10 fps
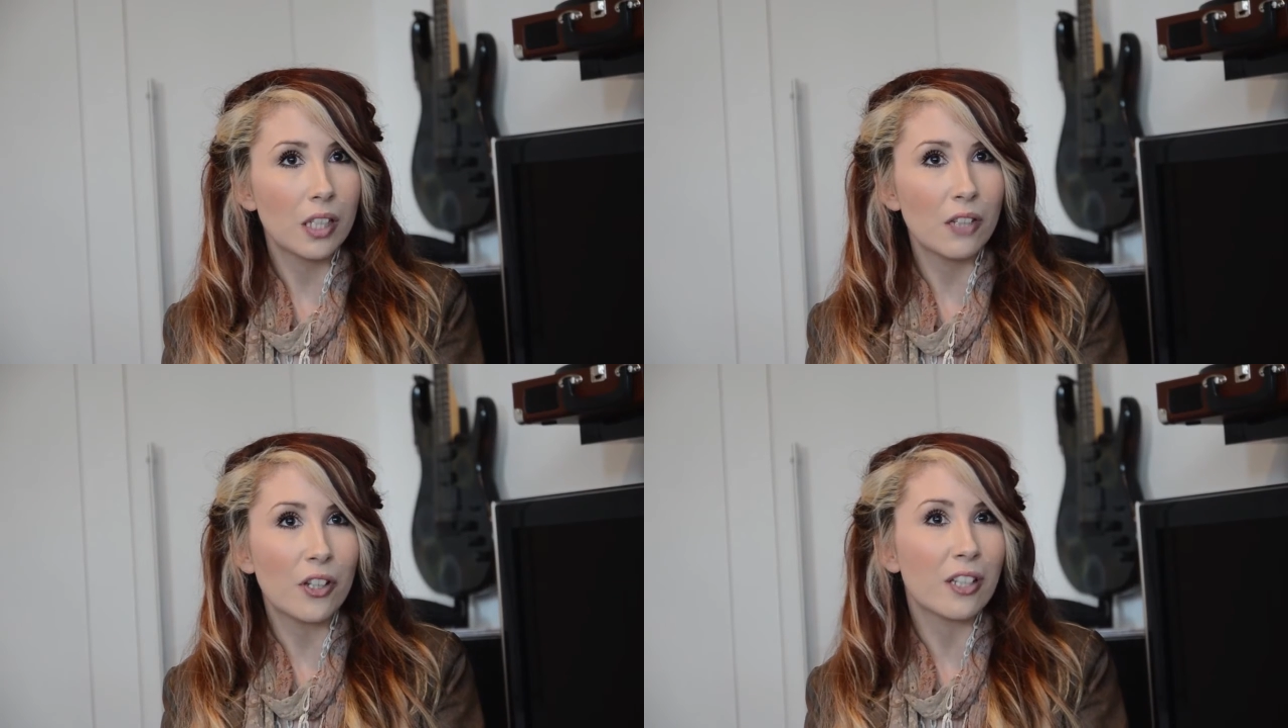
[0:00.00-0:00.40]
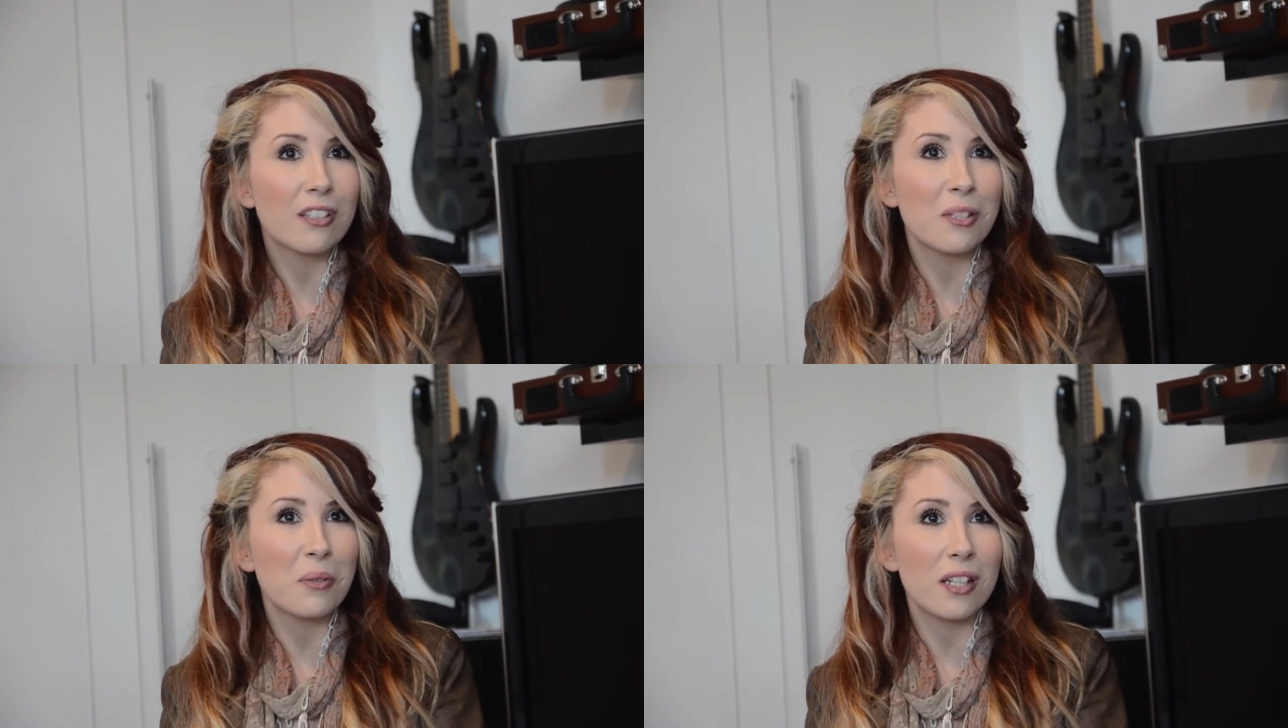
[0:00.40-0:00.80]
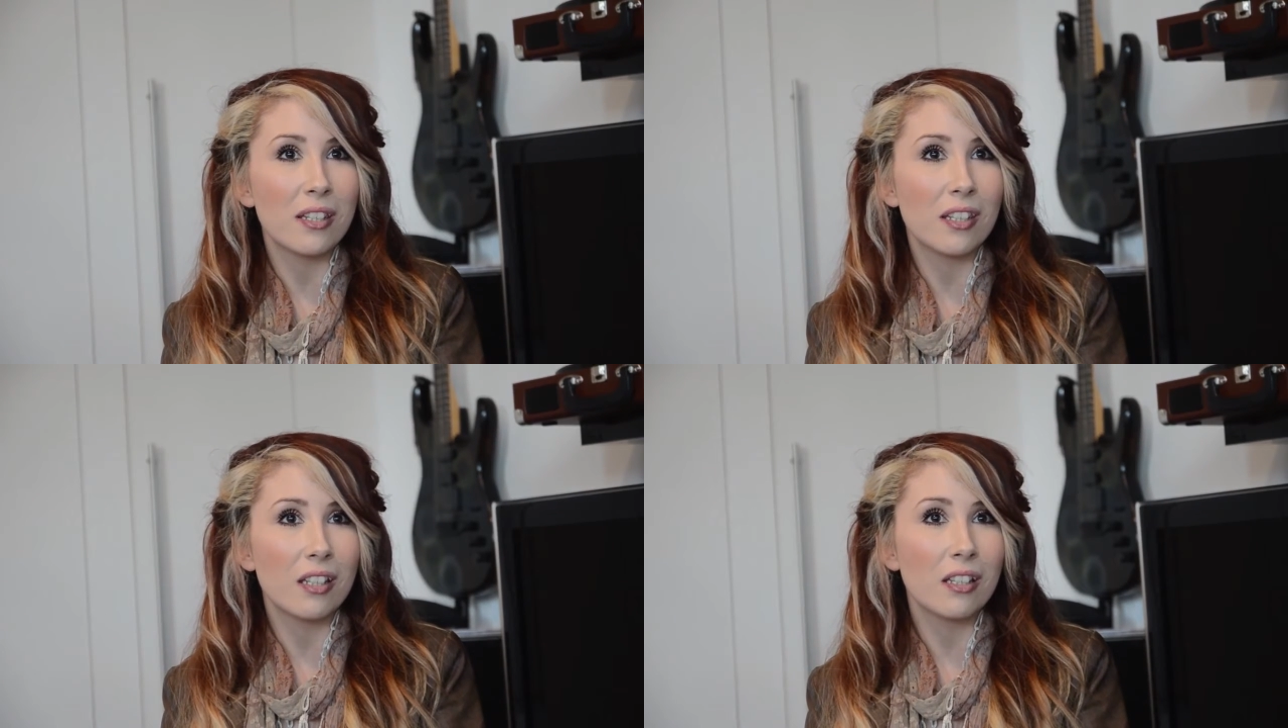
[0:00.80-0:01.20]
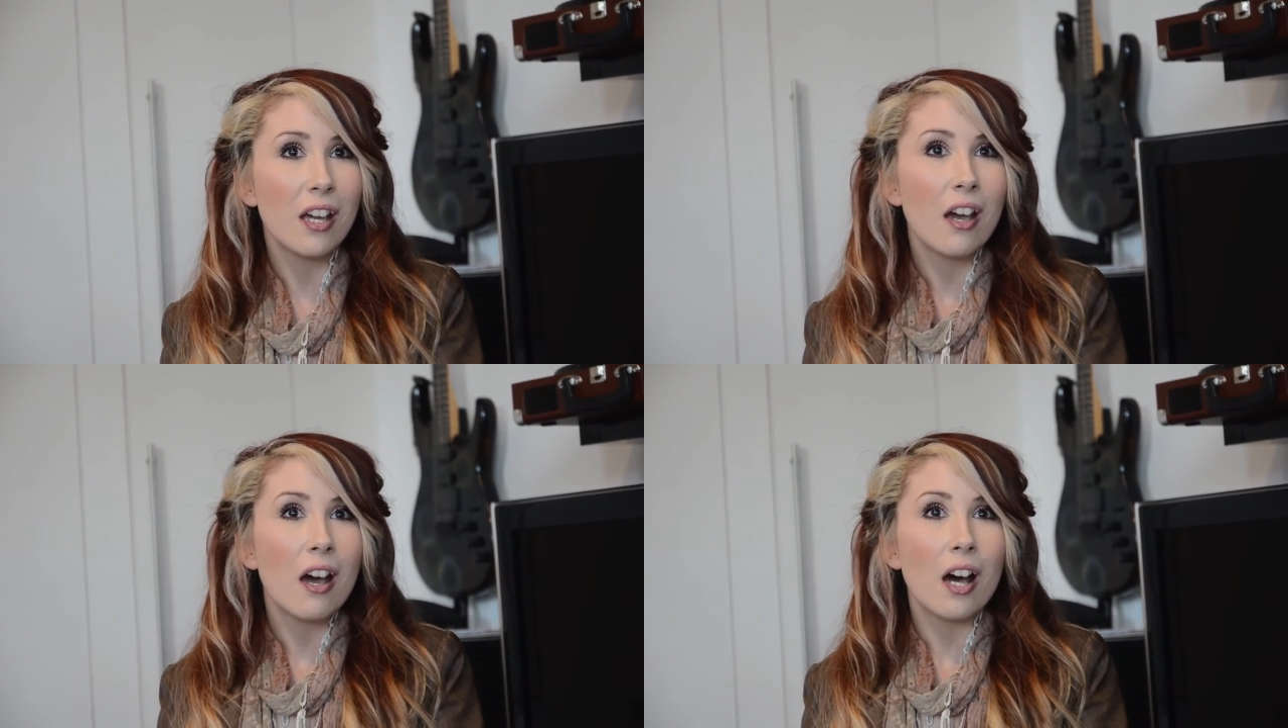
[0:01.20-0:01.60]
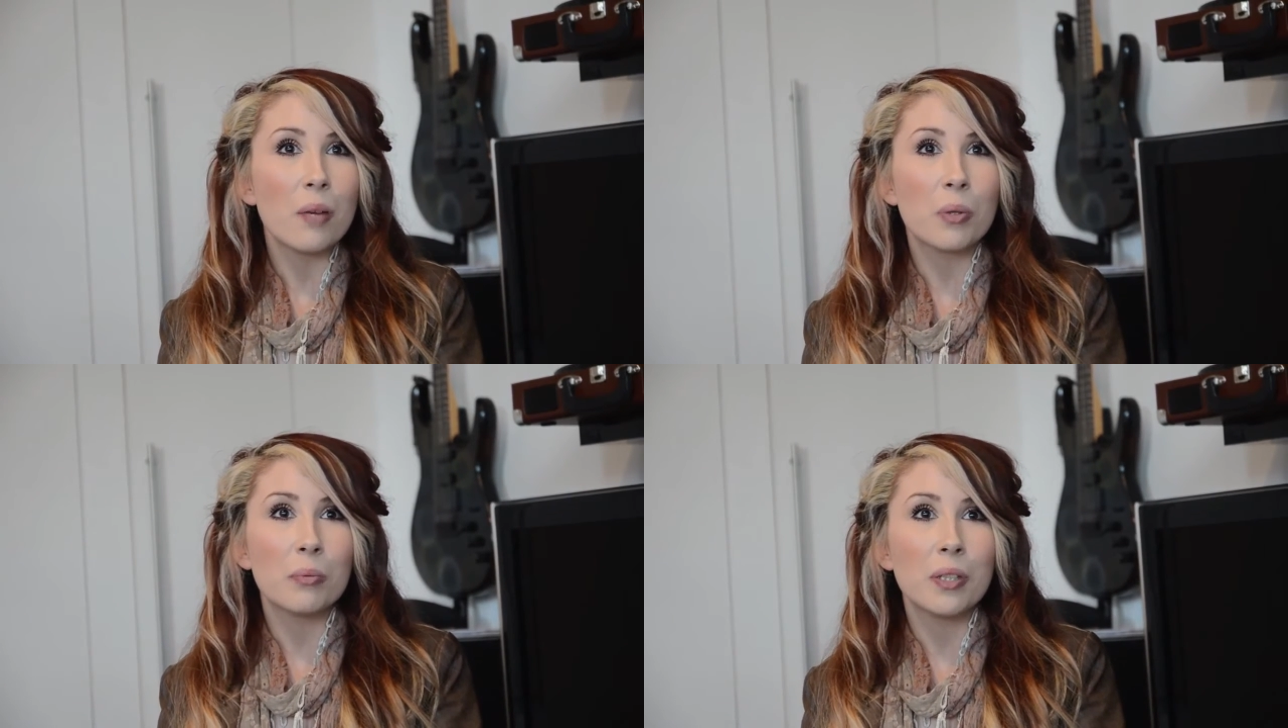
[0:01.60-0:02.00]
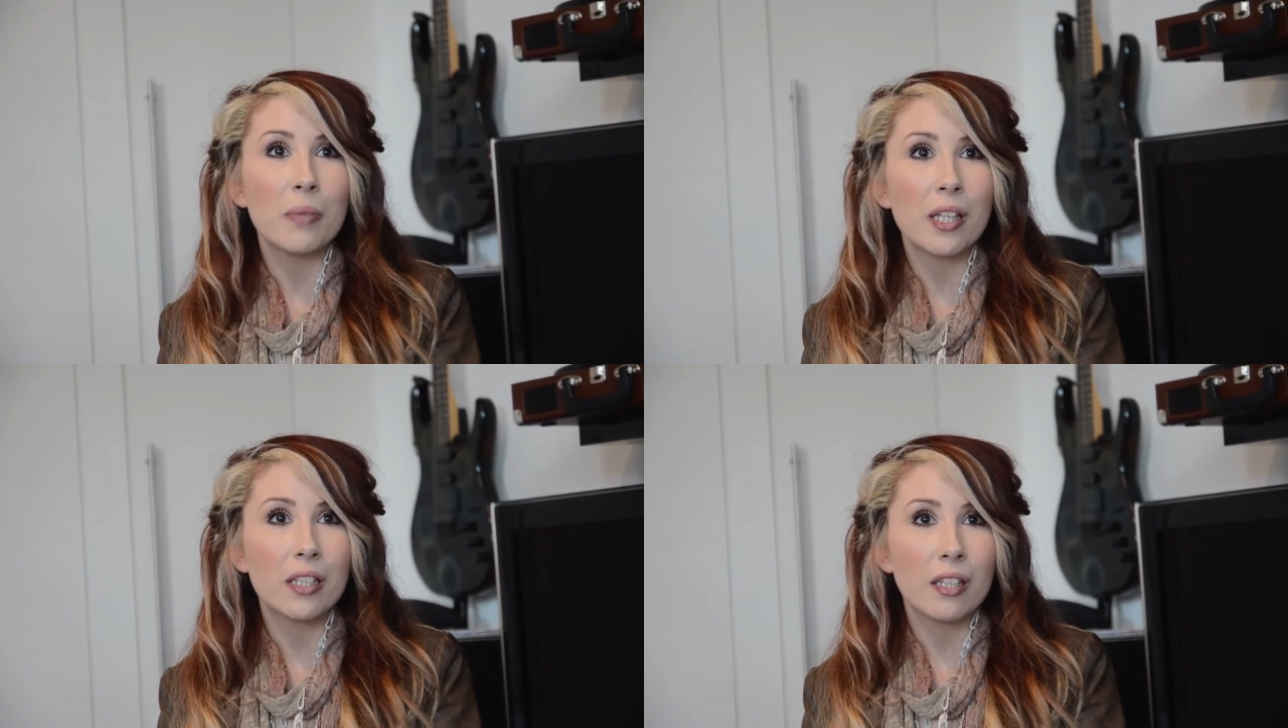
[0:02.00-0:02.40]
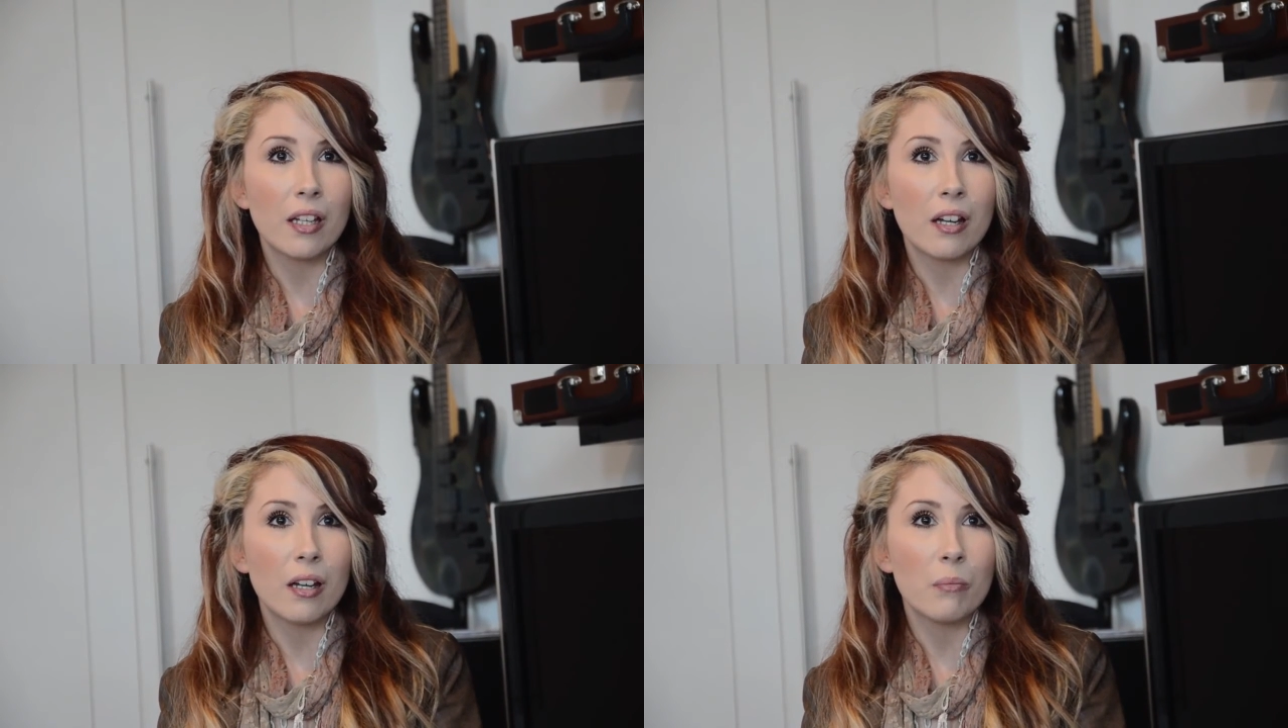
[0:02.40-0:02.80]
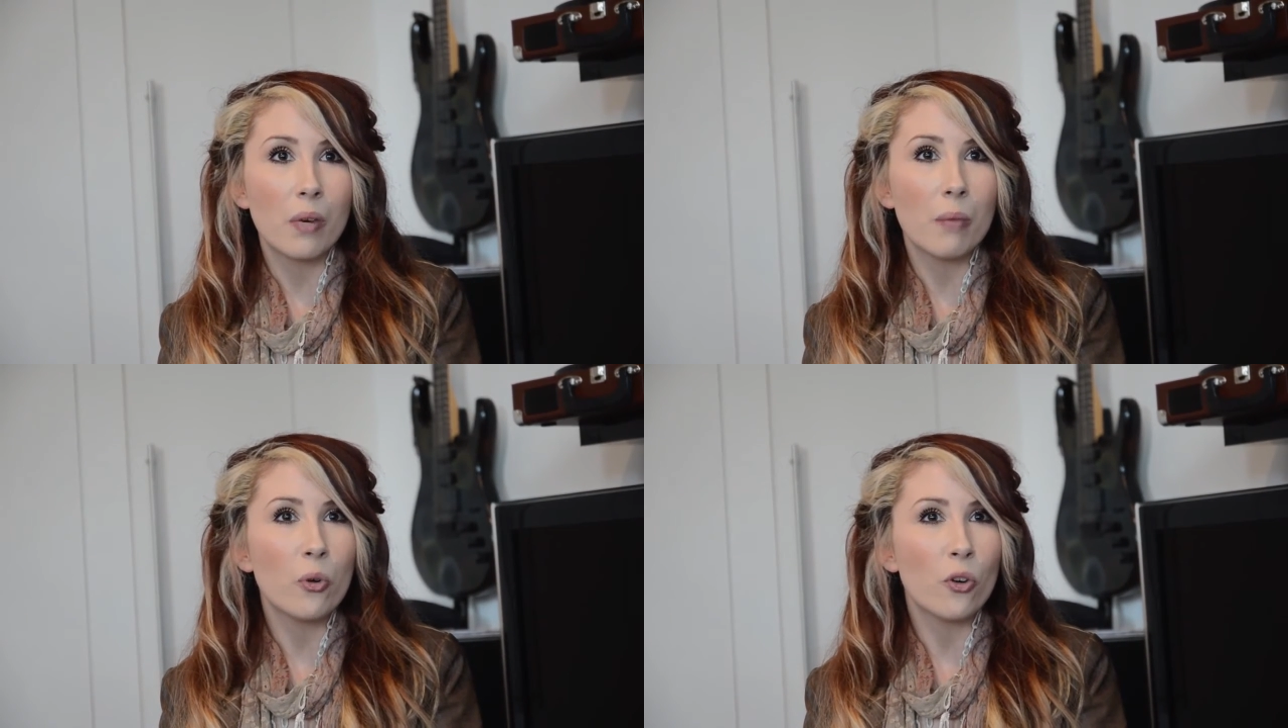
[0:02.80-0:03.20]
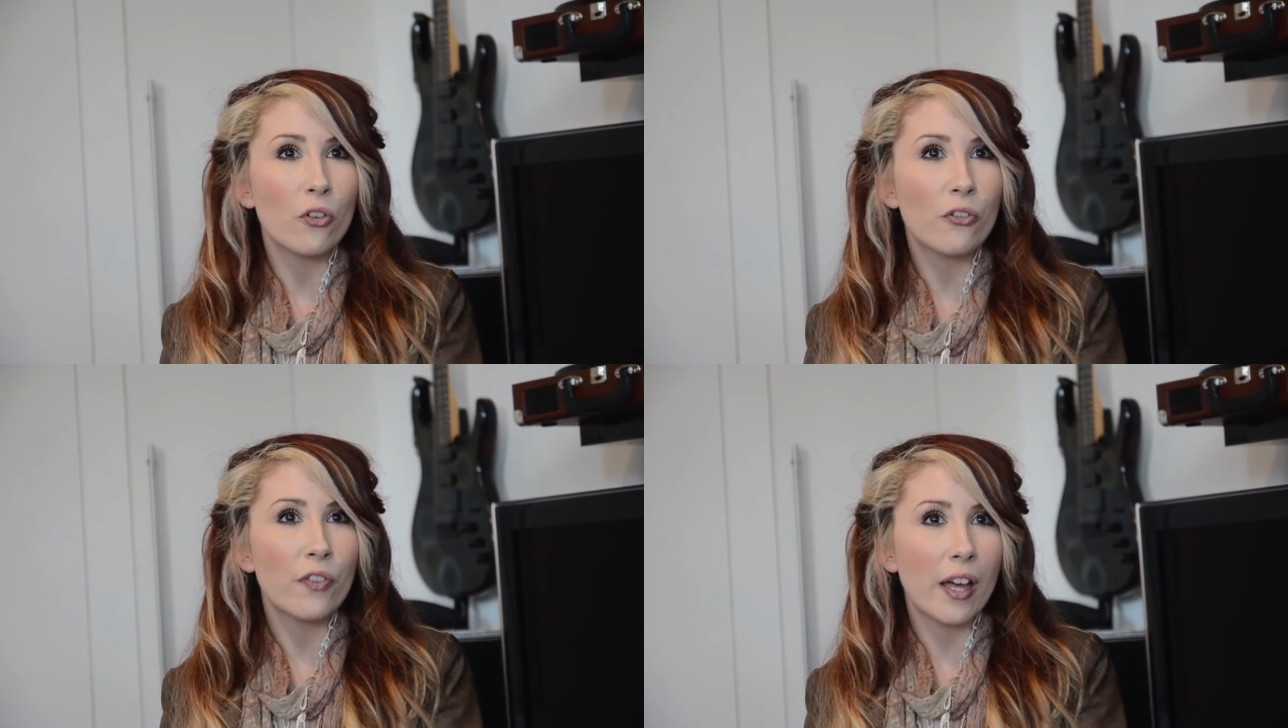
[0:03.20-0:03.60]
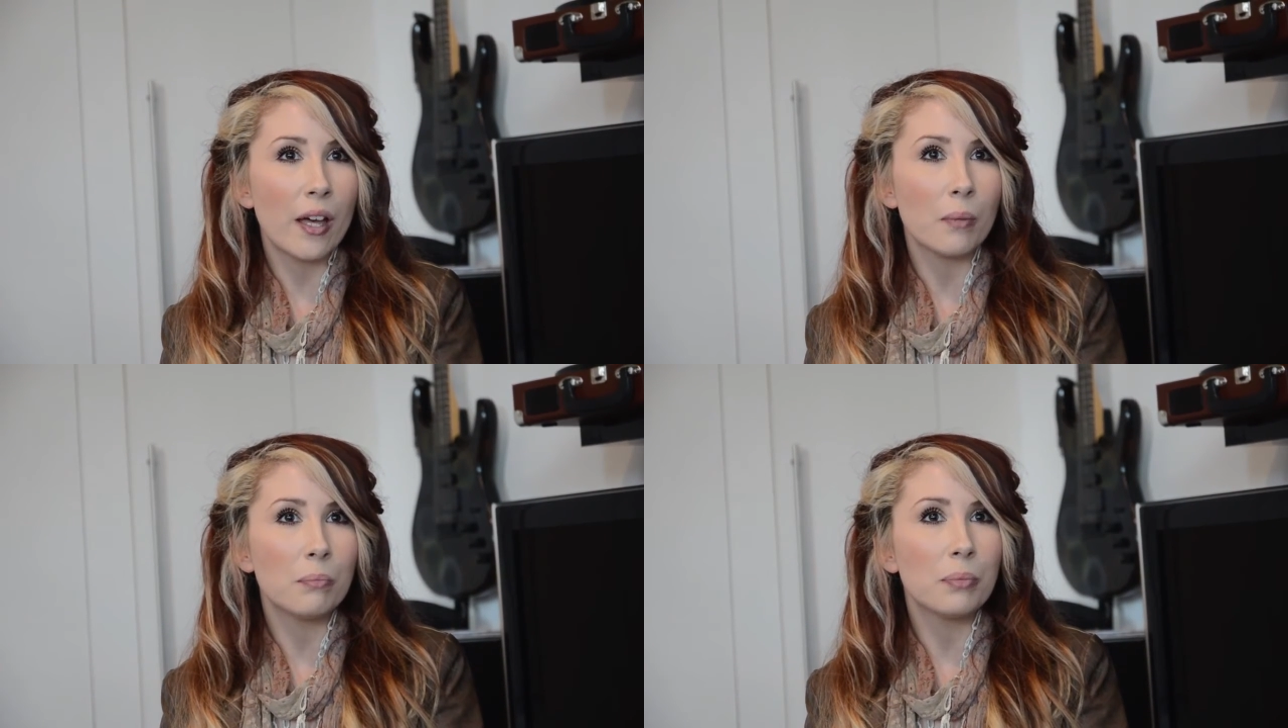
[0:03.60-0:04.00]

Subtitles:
If I could do anything, I'd probably make it a more fair